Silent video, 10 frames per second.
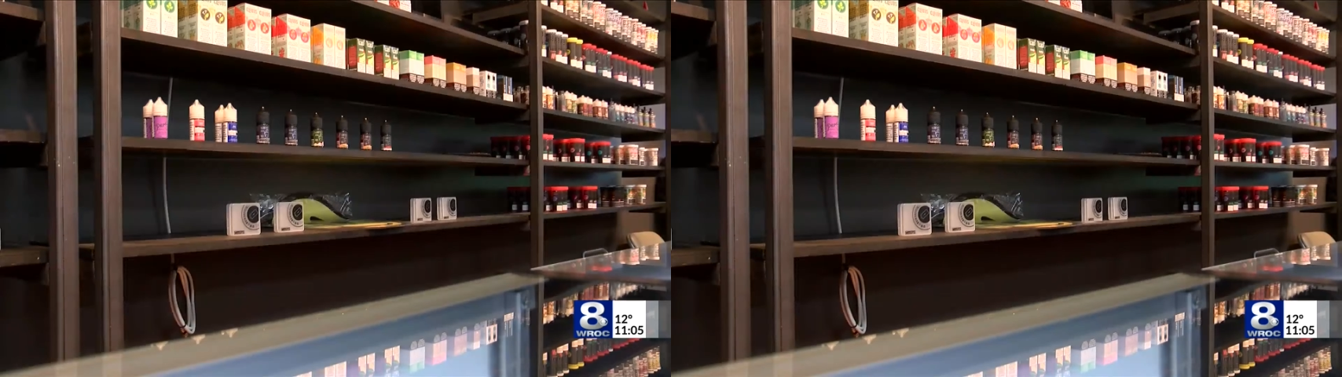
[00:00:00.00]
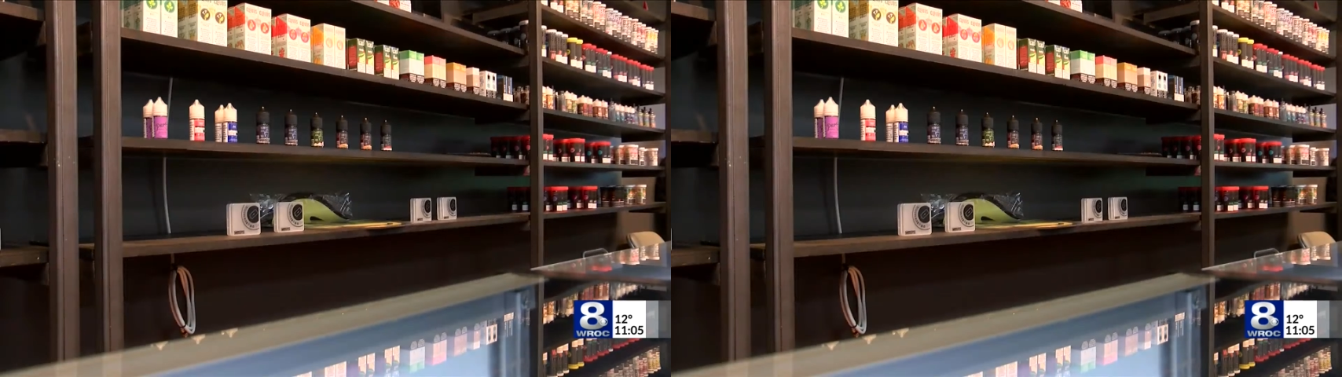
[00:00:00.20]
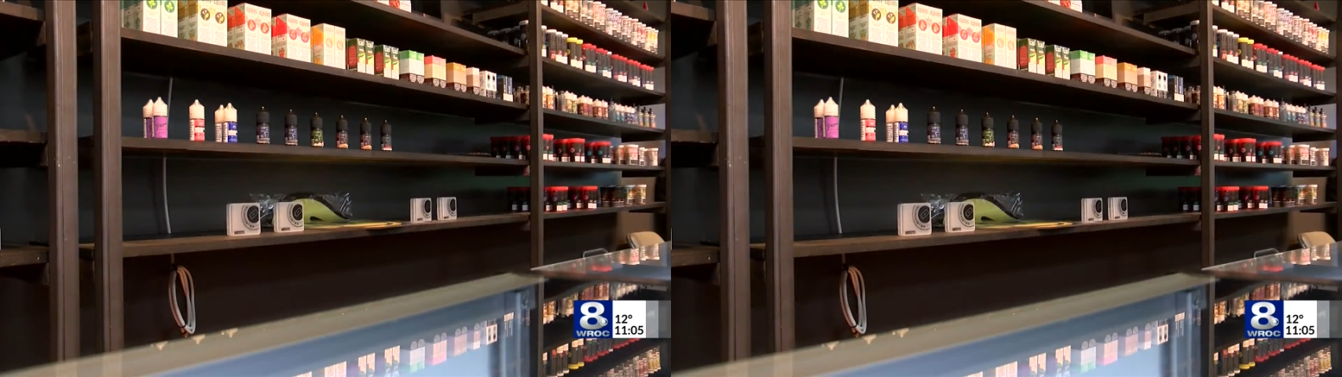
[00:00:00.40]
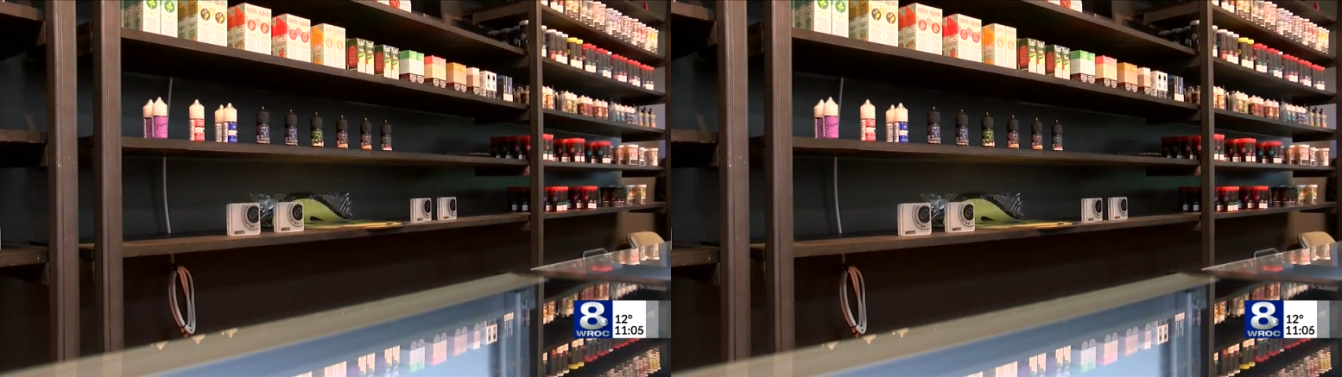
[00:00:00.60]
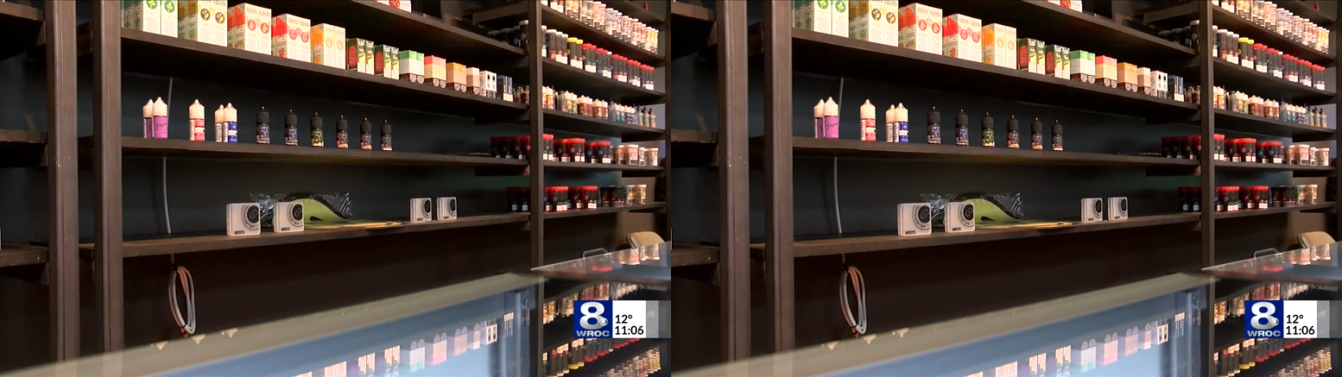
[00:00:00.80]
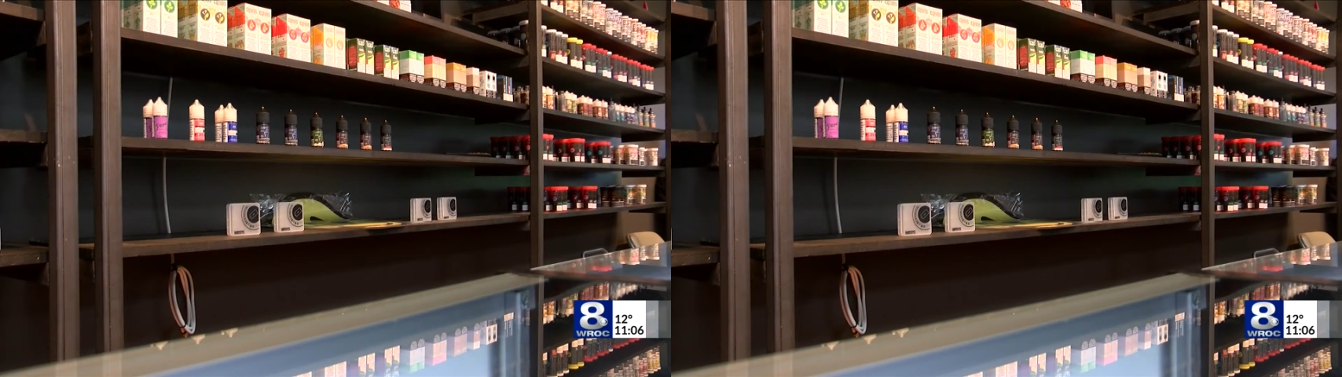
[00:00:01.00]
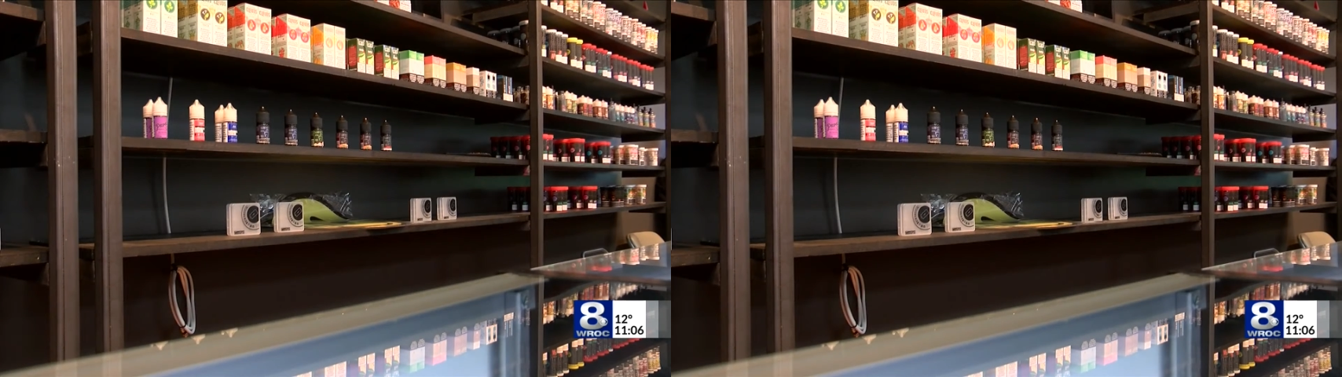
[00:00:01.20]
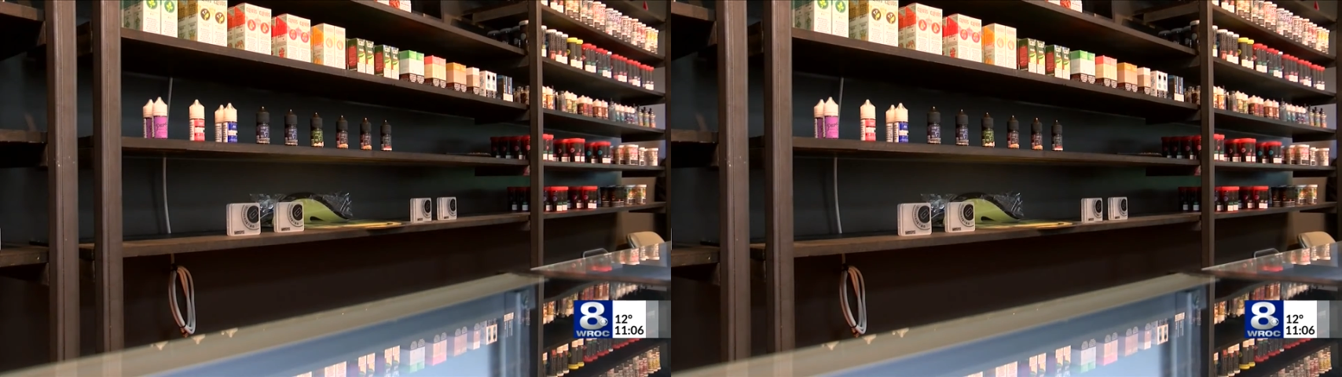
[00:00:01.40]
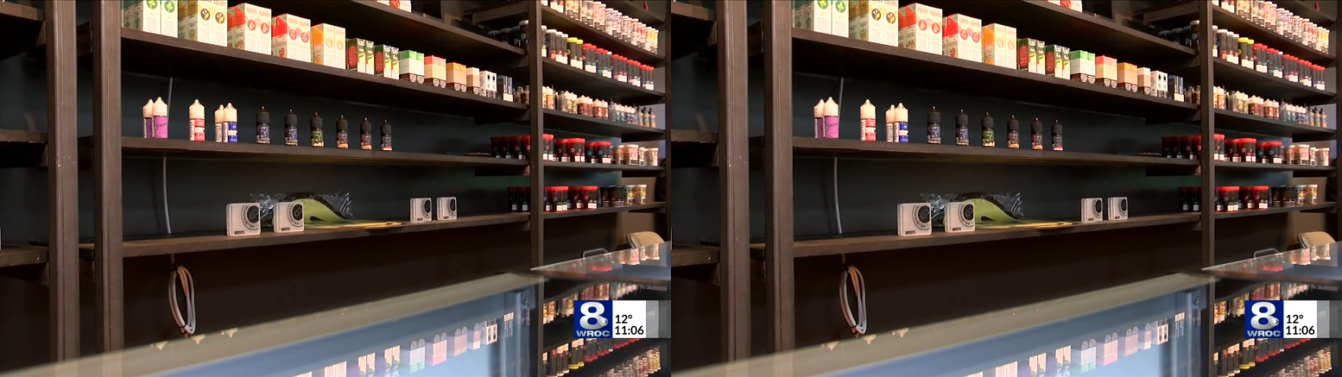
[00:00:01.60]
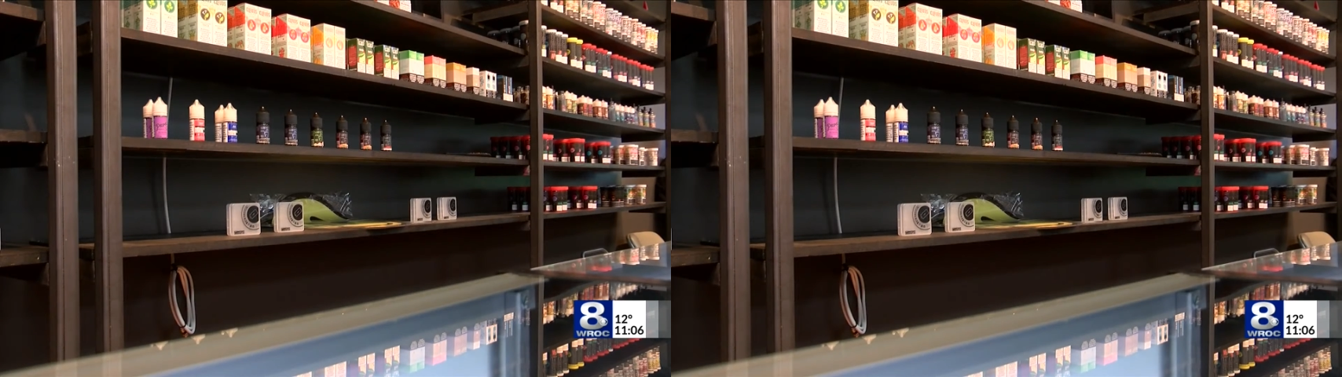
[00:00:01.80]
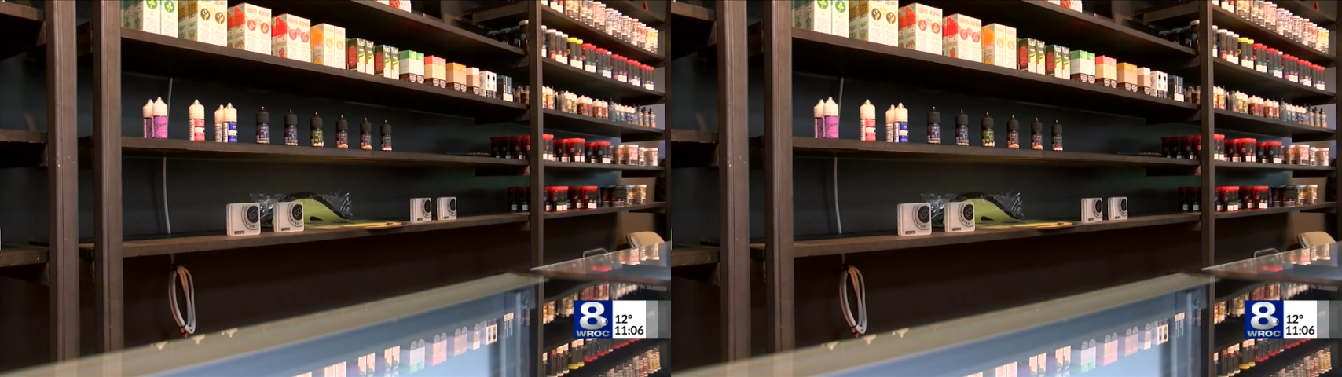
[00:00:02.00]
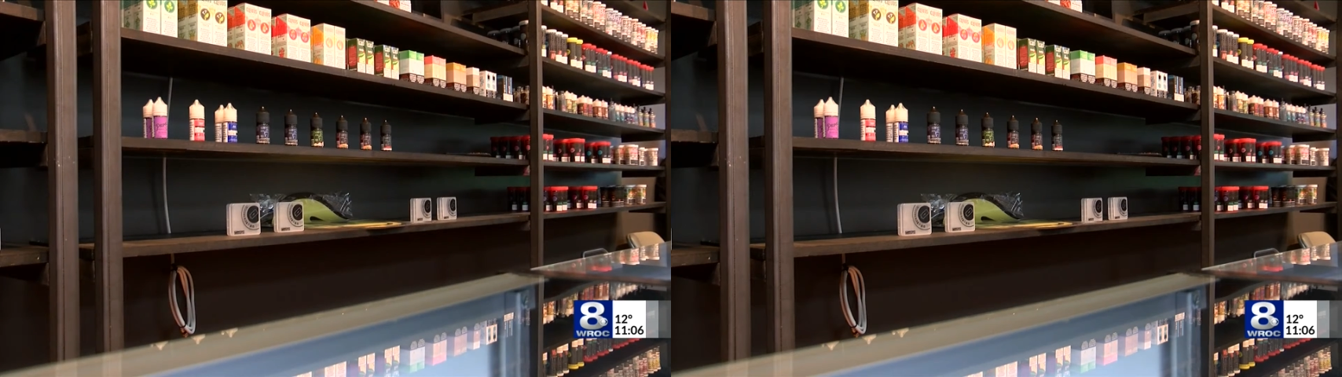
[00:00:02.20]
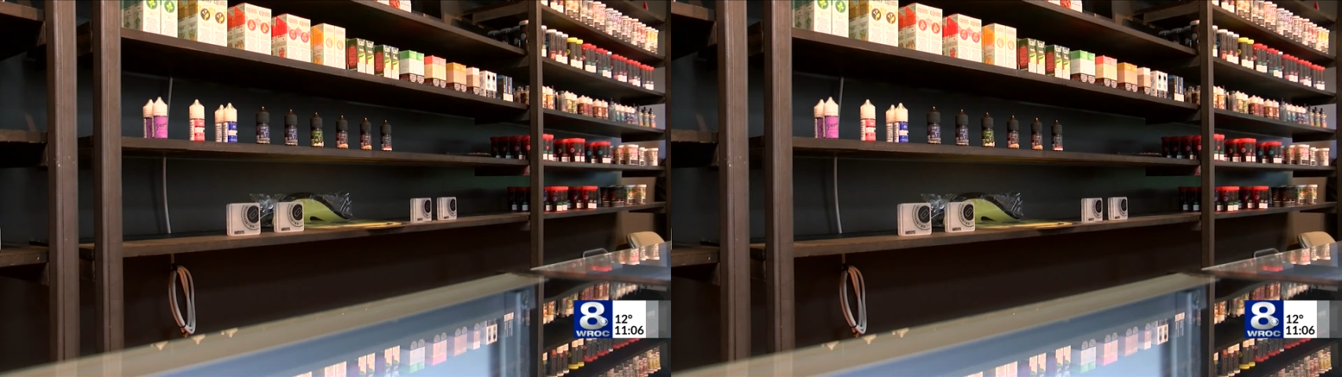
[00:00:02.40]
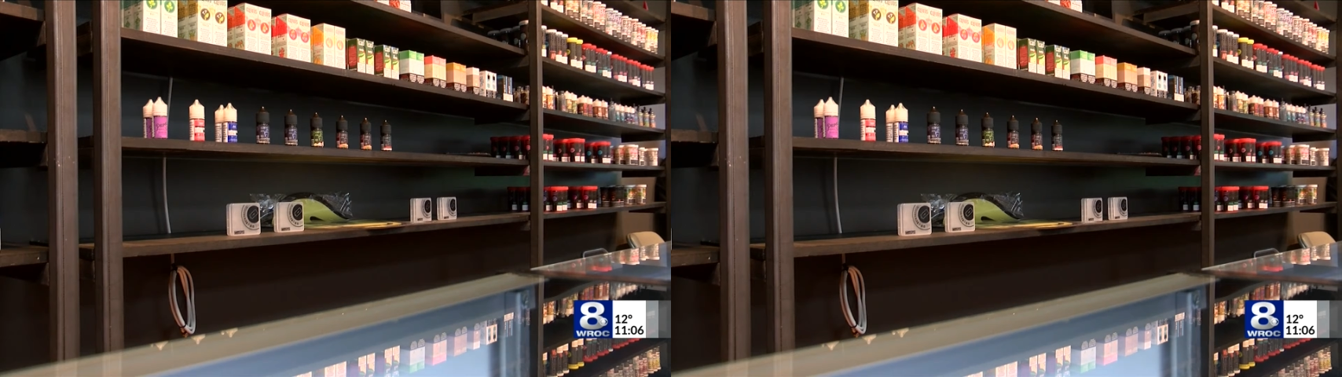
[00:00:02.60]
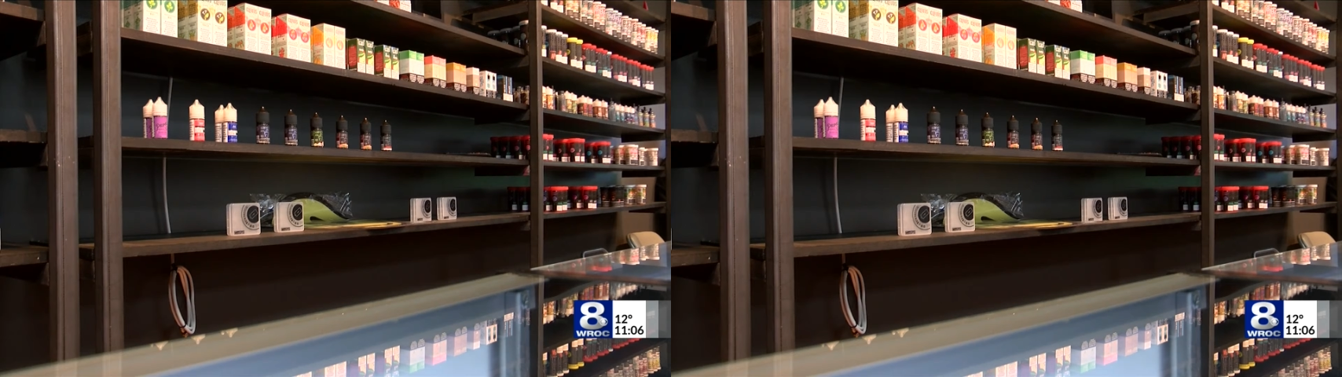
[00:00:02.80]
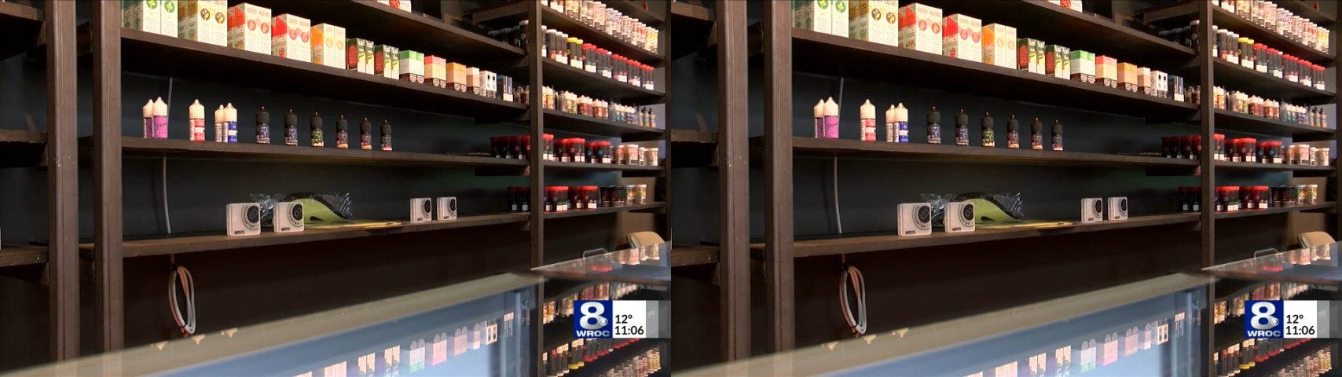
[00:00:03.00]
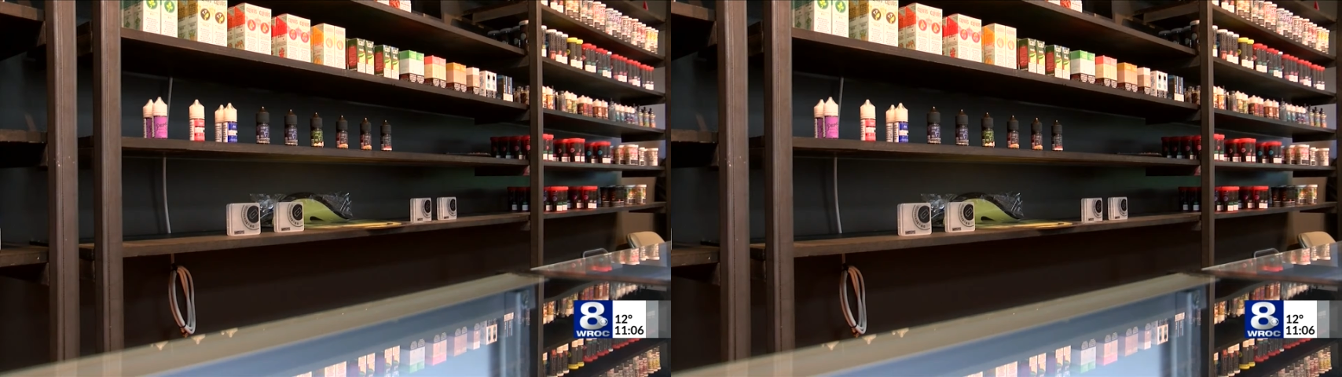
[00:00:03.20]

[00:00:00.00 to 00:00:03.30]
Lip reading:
Nobody's mouth can be seen.